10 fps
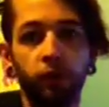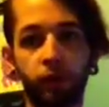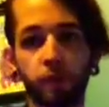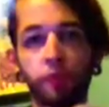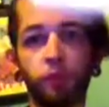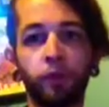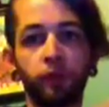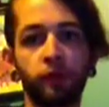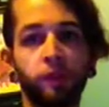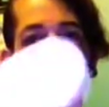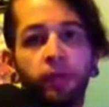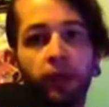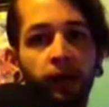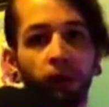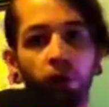This one is coming
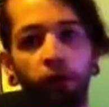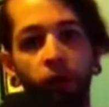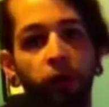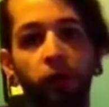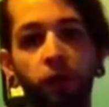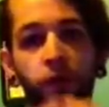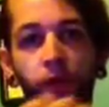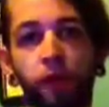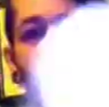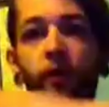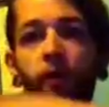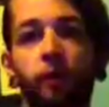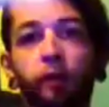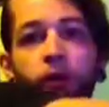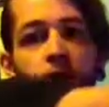out and over,
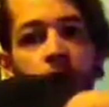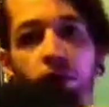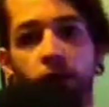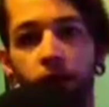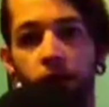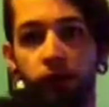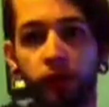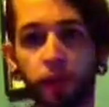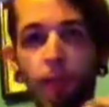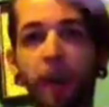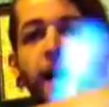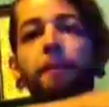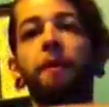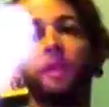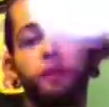and I'm
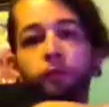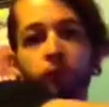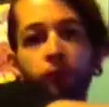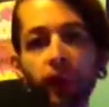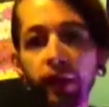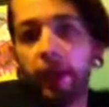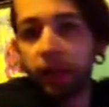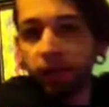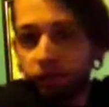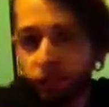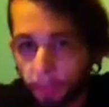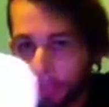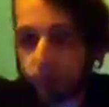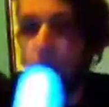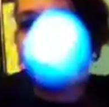hopping in through that negative space
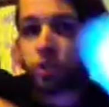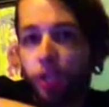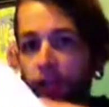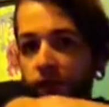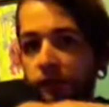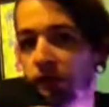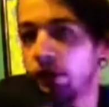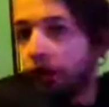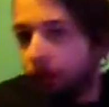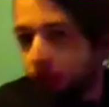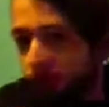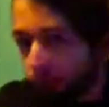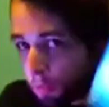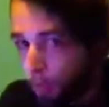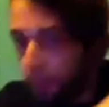in the chest,
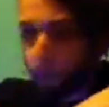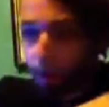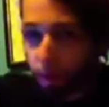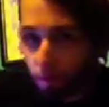right there.